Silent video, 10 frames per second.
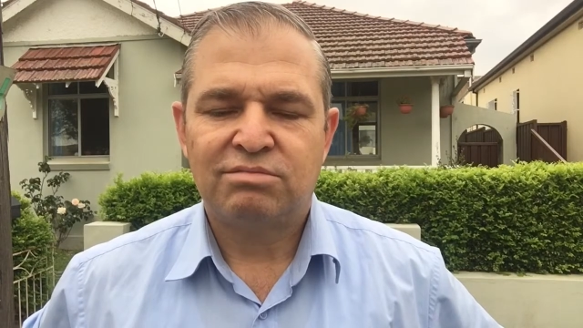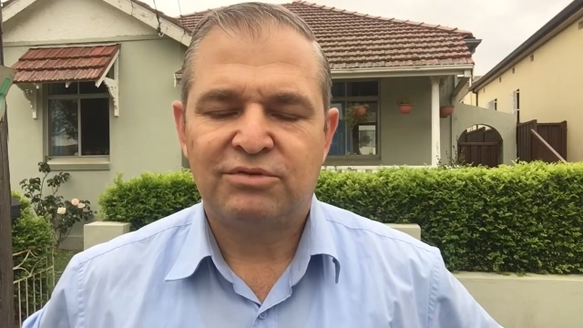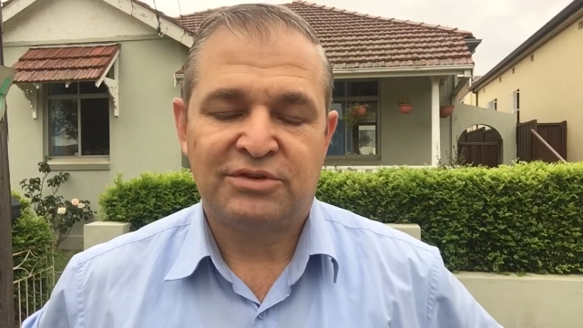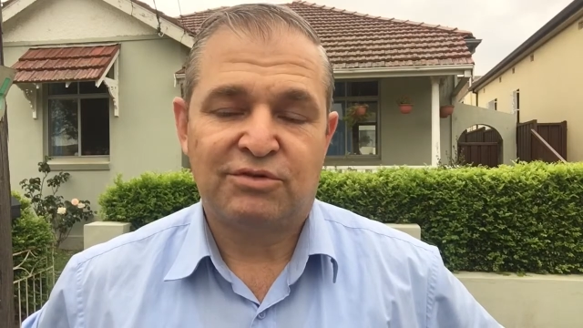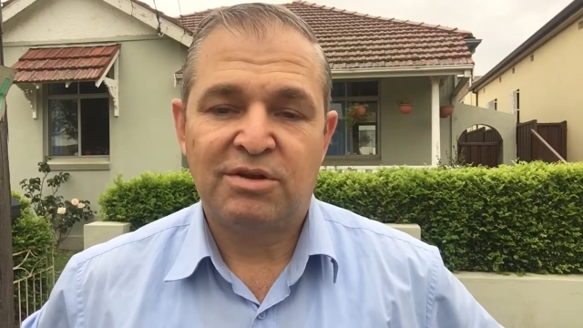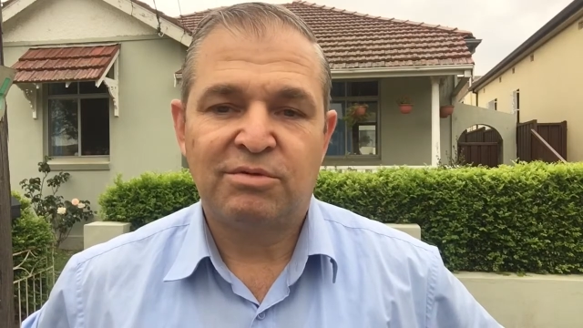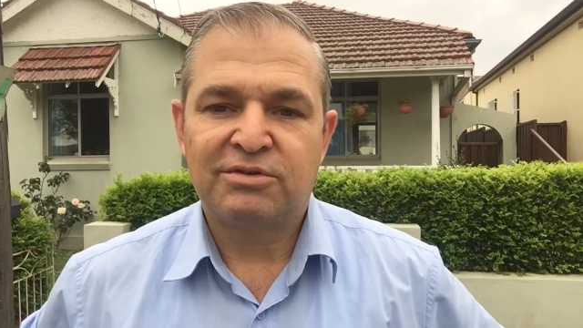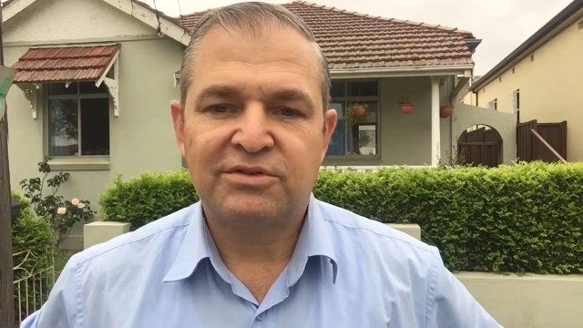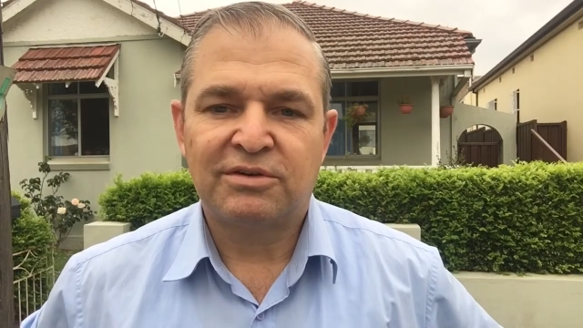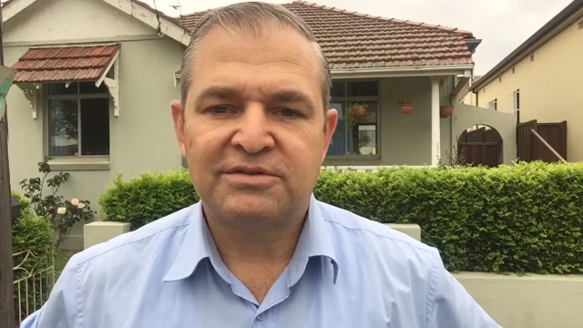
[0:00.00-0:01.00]
was incredible
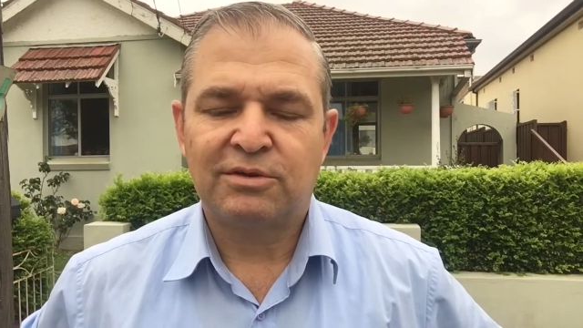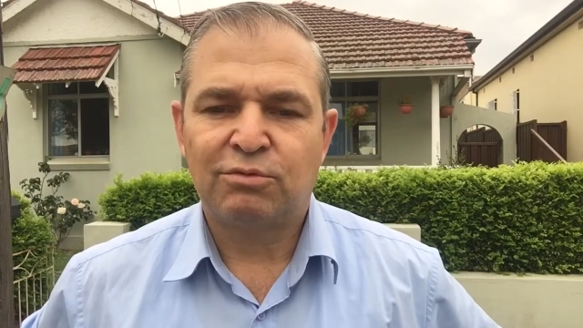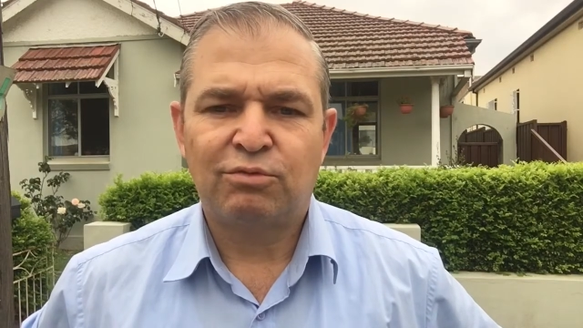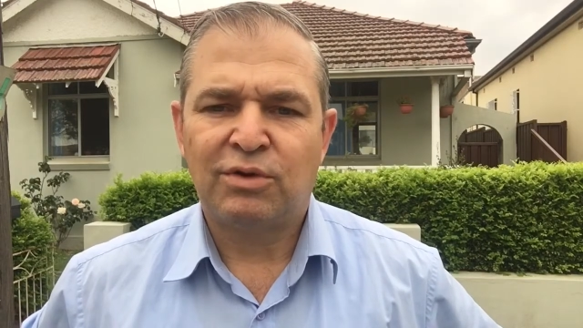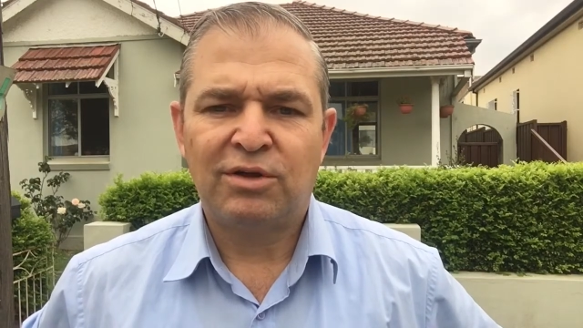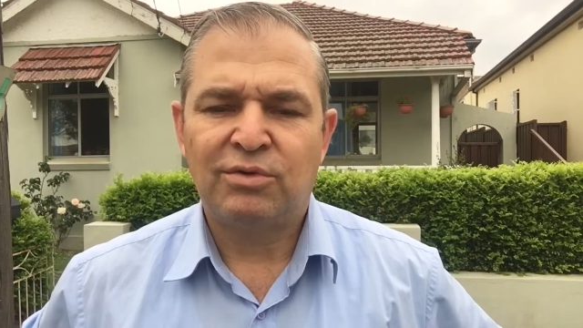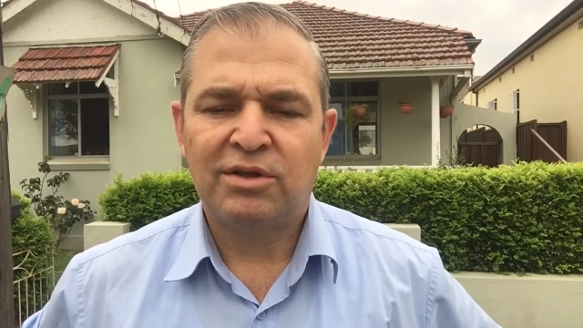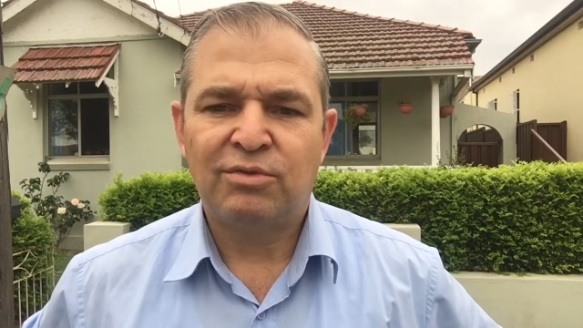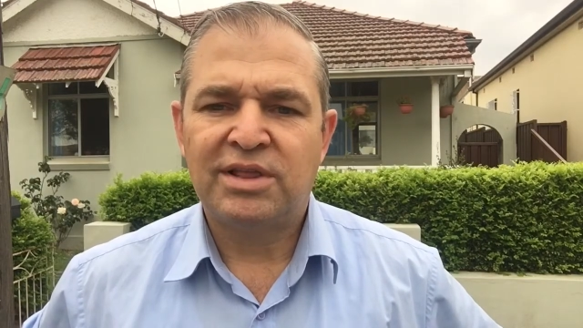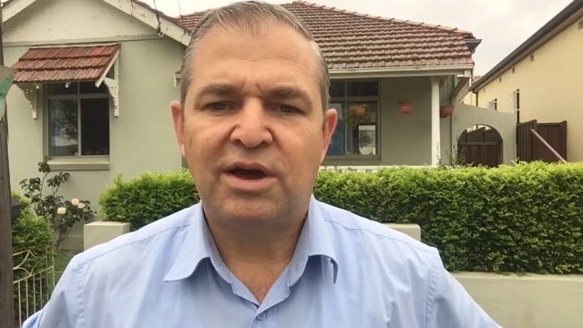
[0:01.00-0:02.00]
results, sold well,
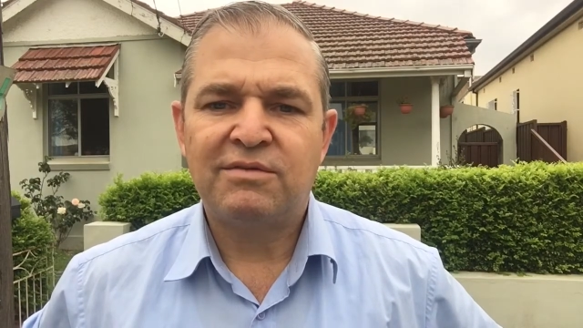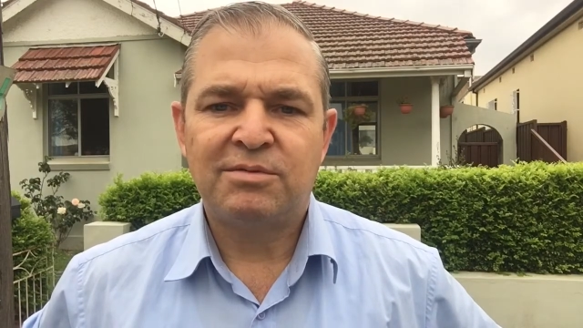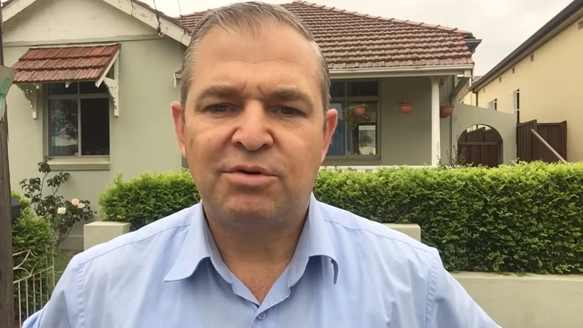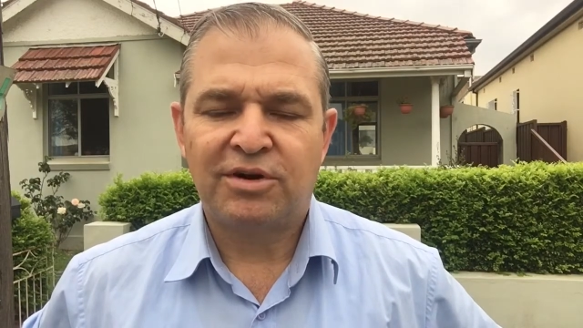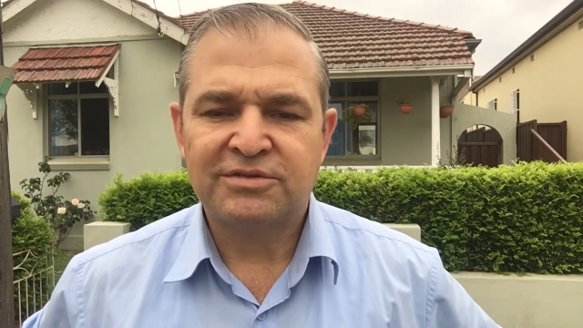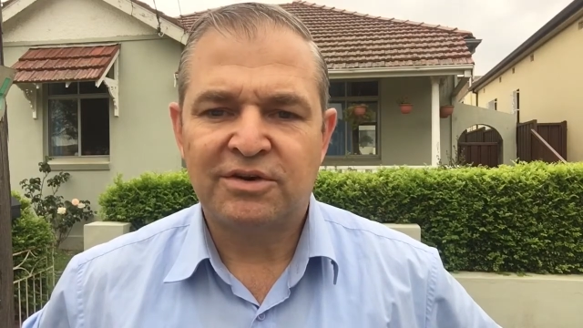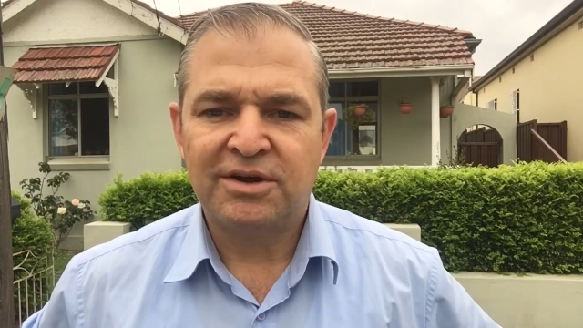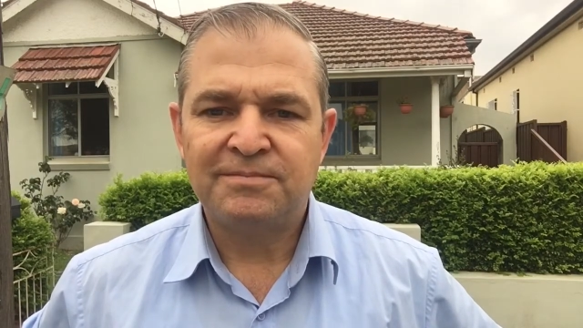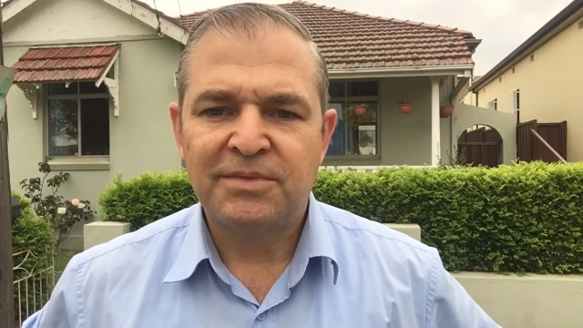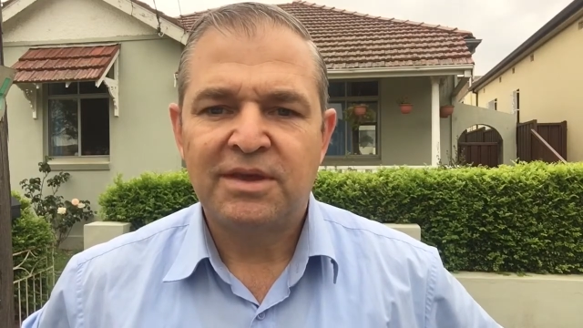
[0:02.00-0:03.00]
well, well over the price guide.